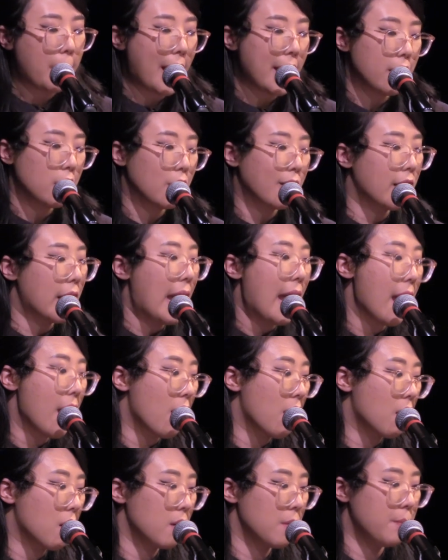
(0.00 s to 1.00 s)
by her
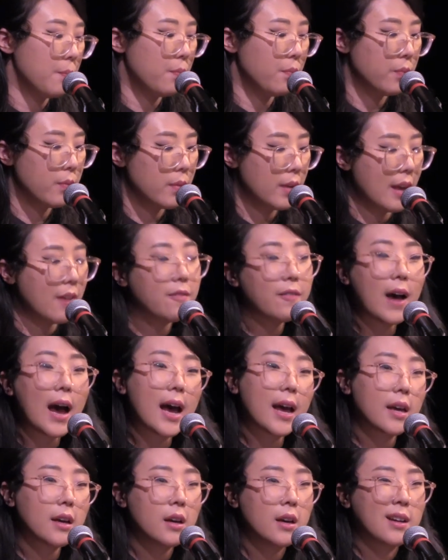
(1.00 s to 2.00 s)
hair, if
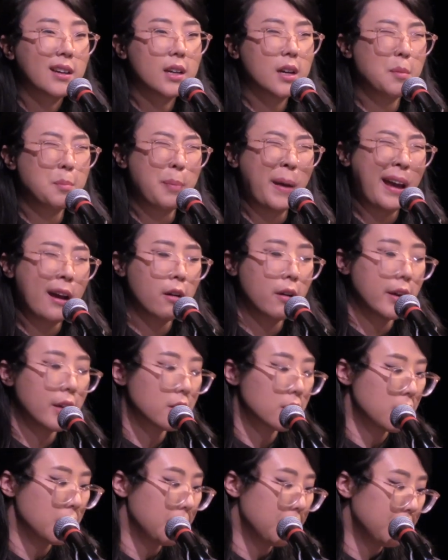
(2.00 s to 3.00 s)
I compare
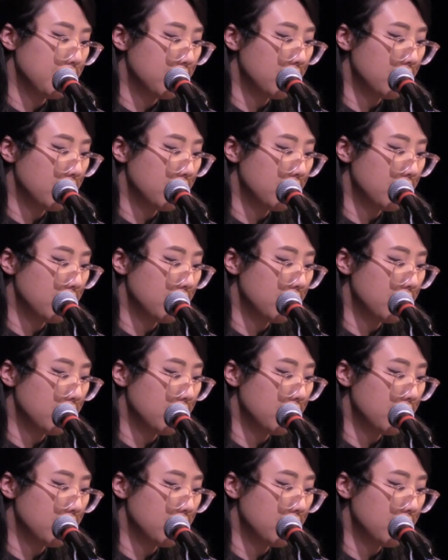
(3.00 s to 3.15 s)
it,